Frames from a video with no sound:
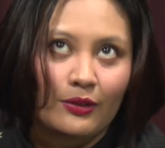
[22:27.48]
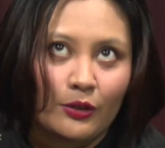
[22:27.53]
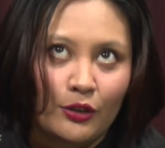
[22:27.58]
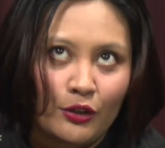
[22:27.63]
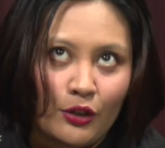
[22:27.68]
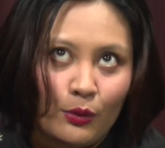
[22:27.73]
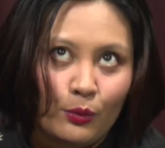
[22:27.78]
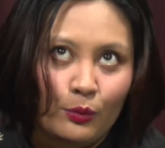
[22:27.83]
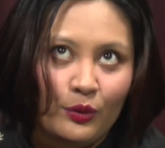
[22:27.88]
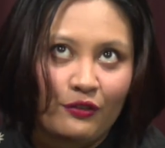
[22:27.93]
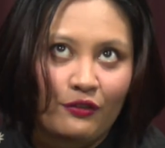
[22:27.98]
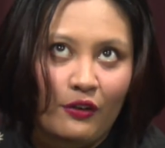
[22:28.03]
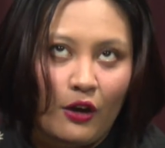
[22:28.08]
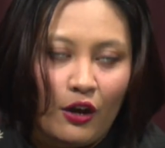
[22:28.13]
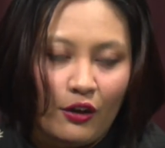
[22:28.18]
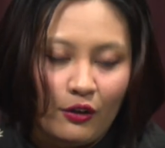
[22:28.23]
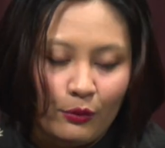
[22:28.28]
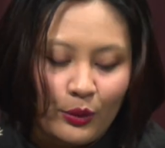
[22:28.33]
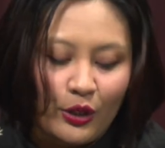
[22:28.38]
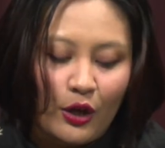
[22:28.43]
You know,
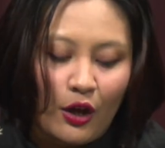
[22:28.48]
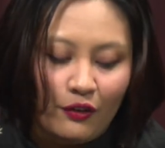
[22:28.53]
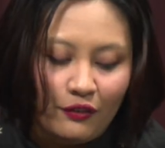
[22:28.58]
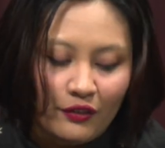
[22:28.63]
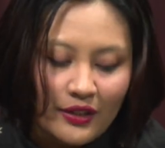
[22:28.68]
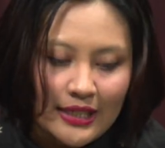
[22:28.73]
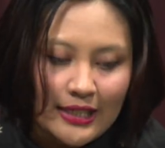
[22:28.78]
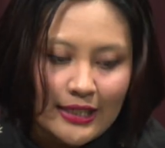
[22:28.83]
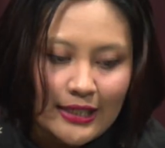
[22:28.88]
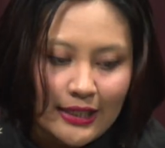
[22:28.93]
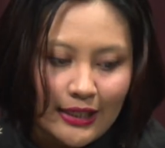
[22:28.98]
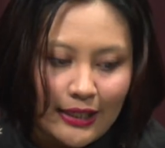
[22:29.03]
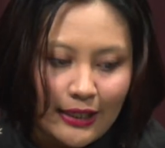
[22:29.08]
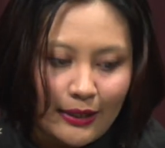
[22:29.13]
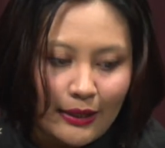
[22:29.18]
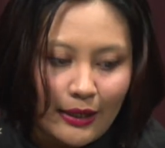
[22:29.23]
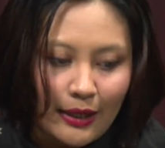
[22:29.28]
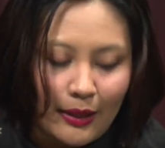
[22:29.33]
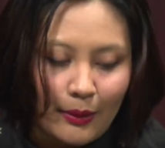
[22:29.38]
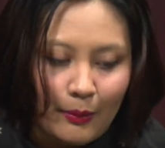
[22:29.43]
we often
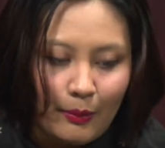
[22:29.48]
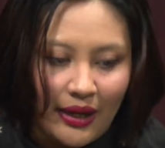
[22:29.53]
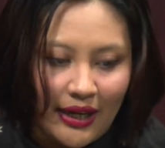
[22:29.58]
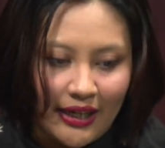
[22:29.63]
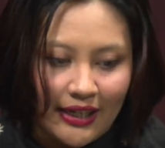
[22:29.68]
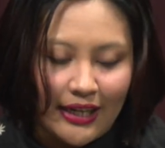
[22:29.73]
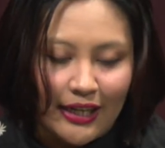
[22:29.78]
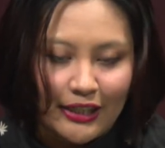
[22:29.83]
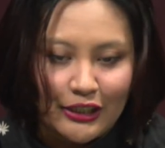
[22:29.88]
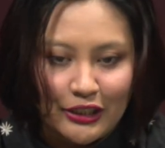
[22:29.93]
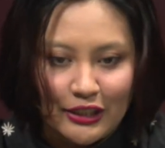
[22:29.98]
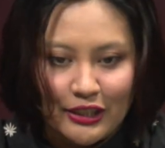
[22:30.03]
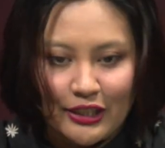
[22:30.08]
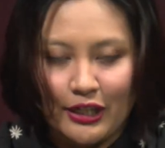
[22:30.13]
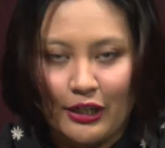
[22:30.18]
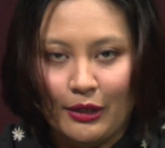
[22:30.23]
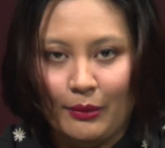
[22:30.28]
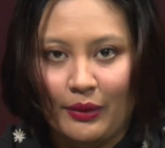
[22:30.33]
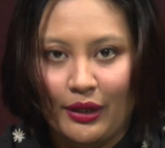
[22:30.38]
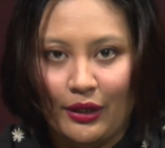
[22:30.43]
see by-elections
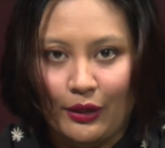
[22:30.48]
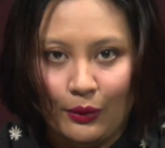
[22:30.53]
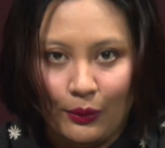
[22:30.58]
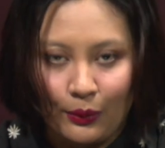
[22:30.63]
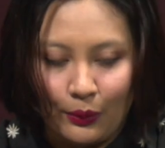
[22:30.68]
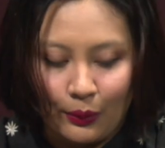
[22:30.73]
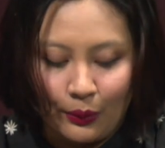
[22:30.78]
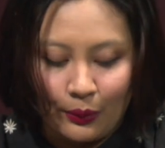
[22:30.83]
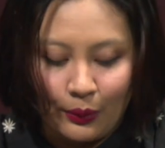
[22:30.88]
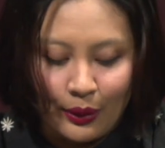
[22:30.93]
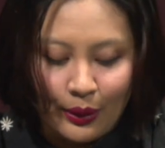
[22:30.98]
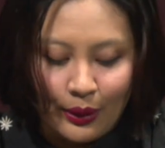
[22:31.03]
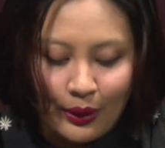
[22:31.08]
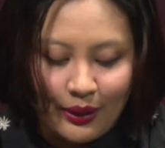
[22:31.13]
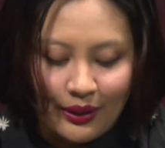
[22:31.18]
come and go,